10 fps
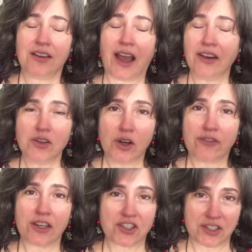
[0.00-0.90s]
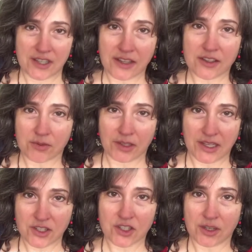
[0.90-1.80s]
I don't know if I should stay in this
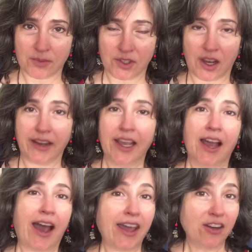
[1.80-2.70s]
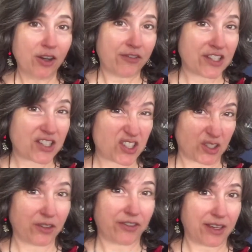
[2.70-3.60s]
relationship or not. I don't know if it's
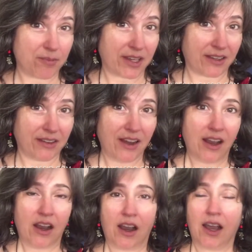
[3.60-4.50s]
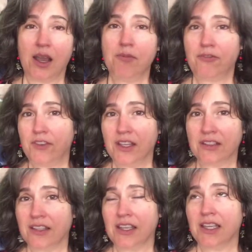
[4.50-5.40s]
serving me. I'm
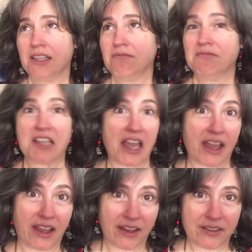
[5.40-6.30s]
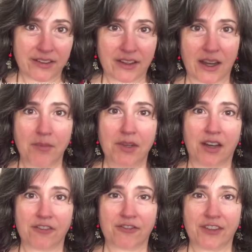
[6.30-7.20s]
feeling dead. I'm
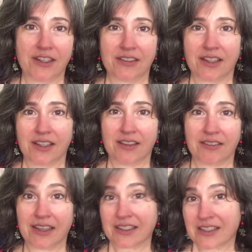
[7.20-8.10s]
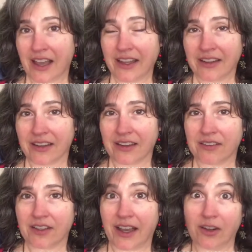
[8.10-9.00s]
not feeling
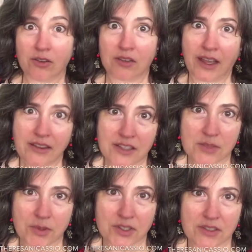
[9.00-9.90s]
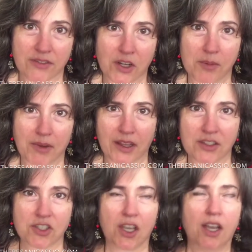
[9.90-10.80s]
excited. I don't like this person very
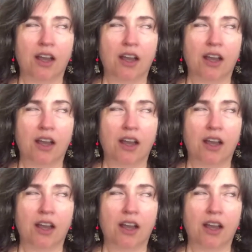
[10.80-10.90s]
much.